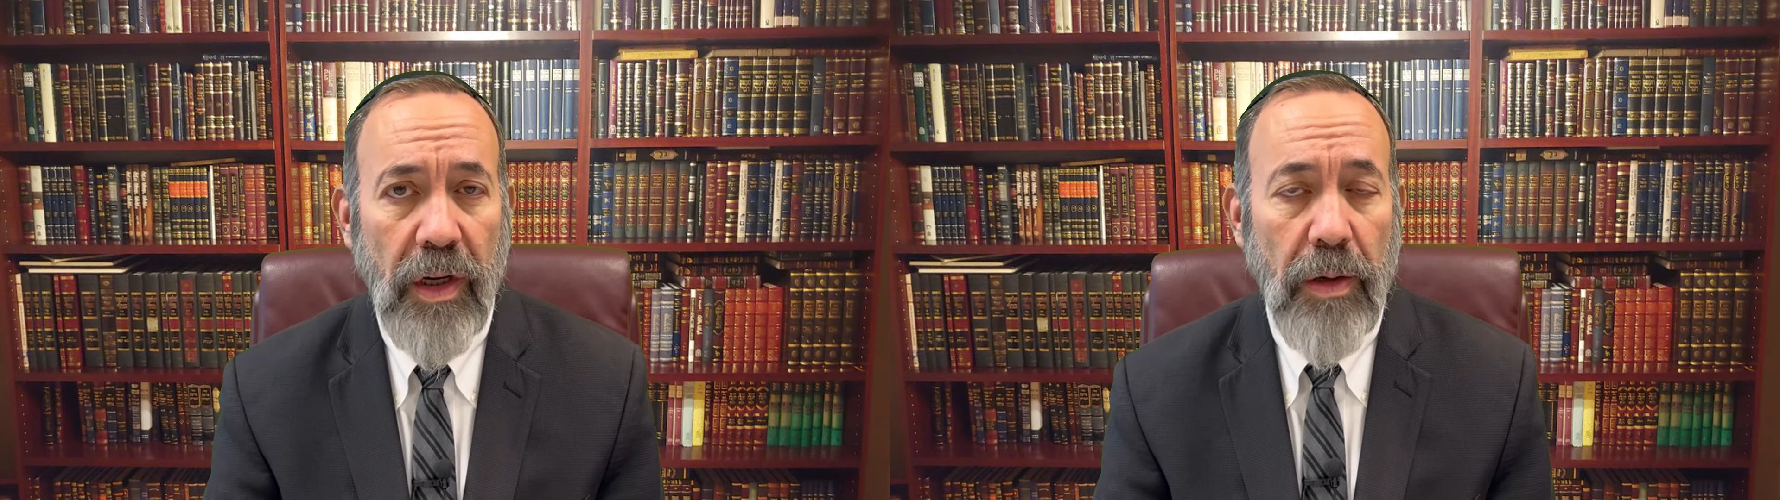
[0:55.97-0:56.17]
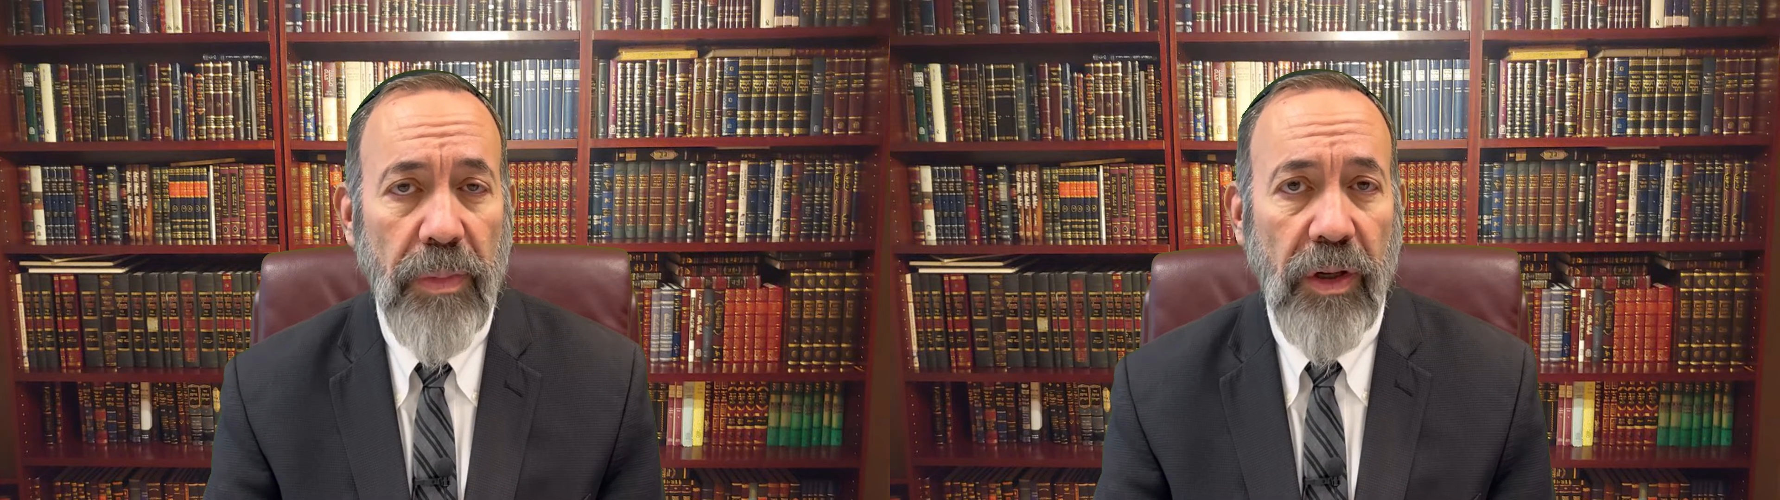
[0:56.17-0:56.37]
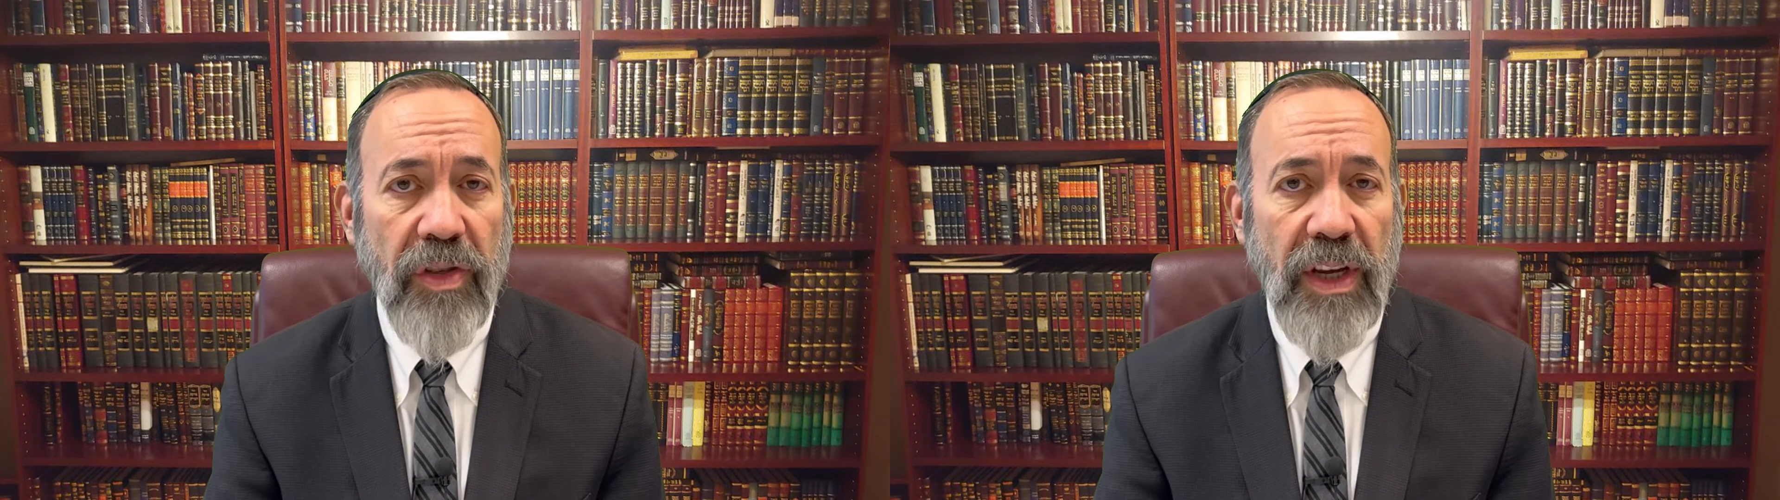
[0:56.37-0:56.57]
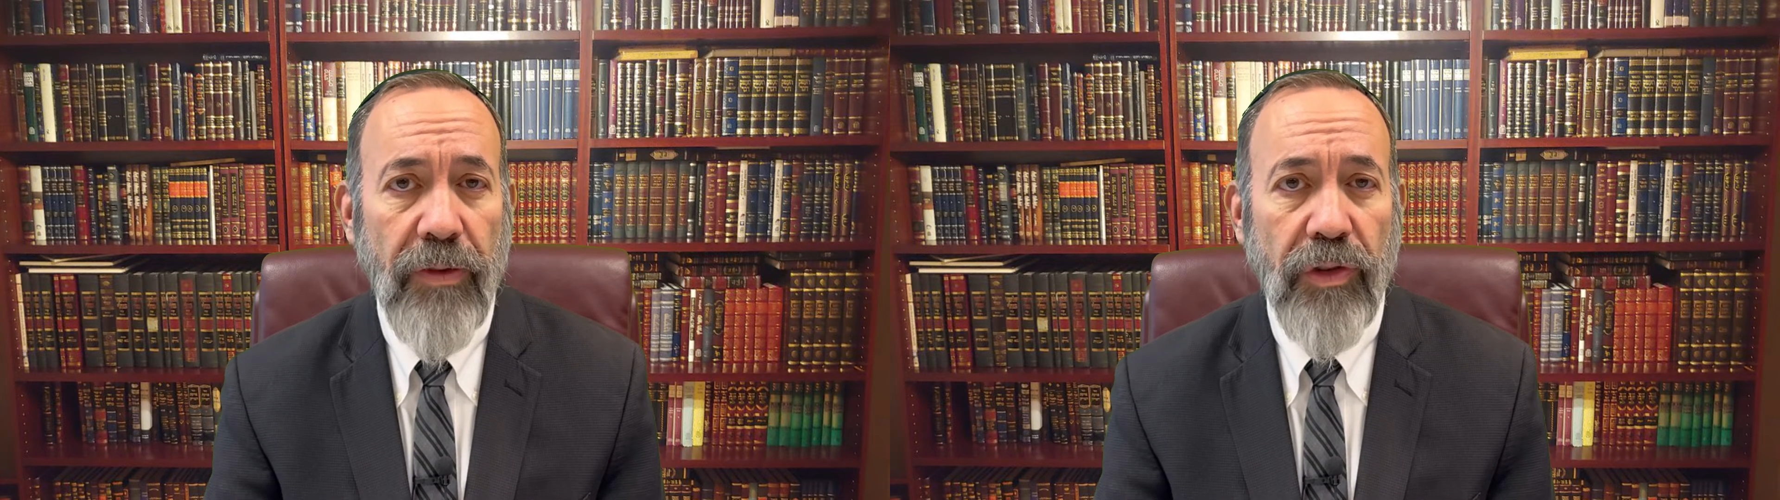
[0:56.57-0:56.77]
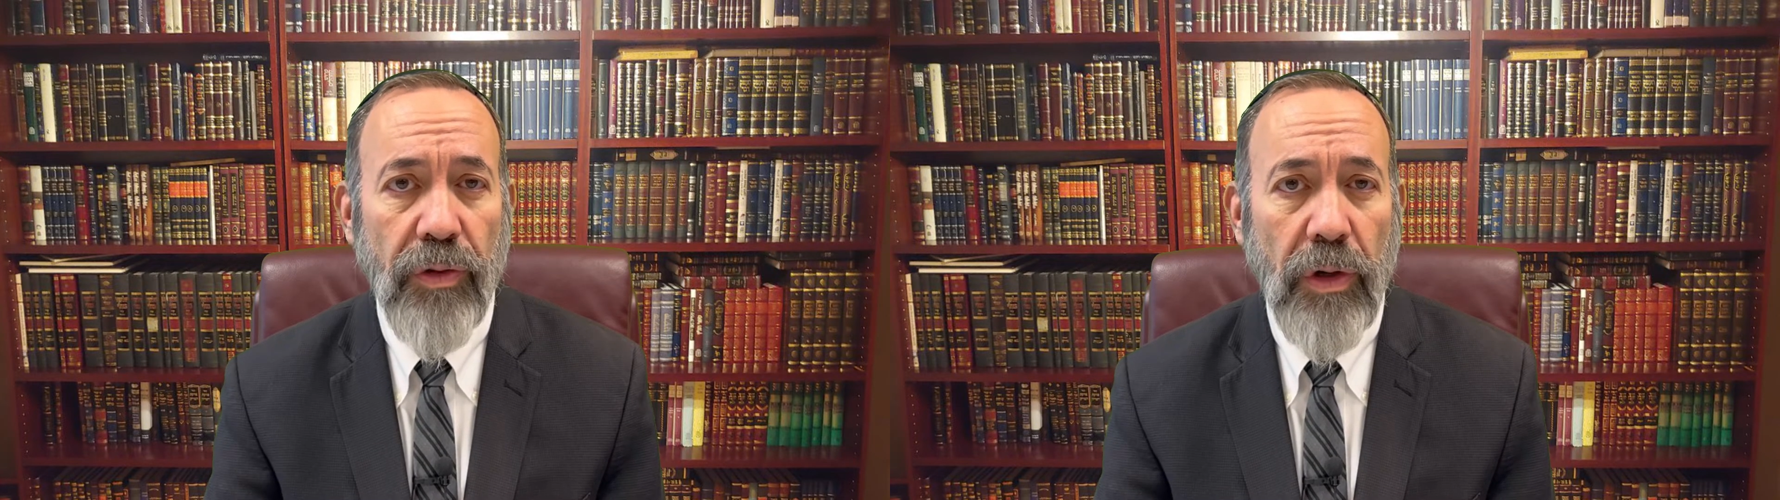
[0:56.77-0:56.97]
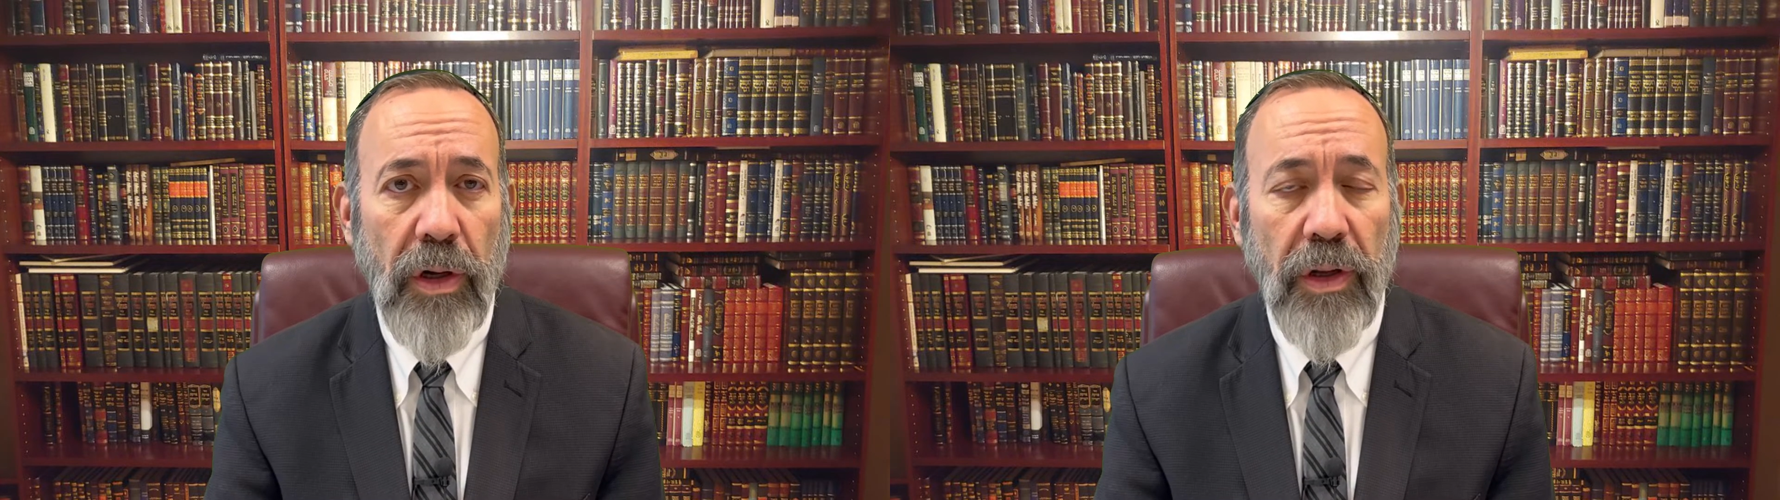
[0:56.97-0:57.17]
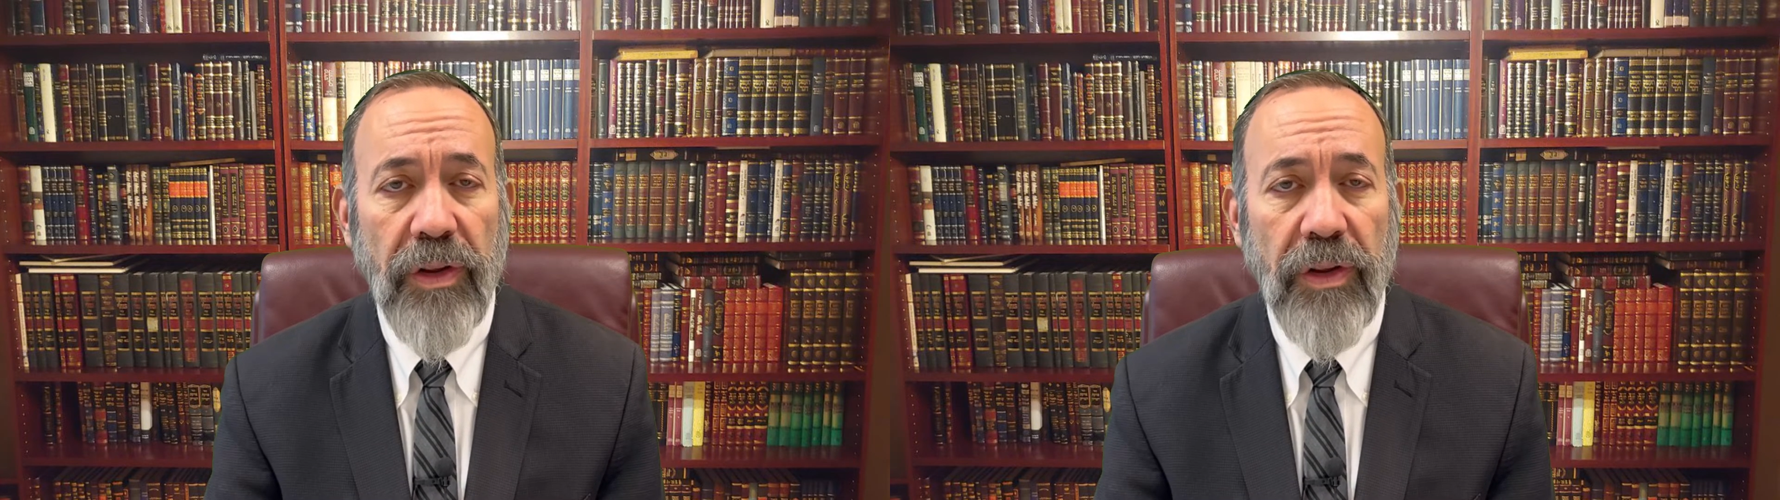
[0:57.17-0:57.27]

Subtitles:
because after all,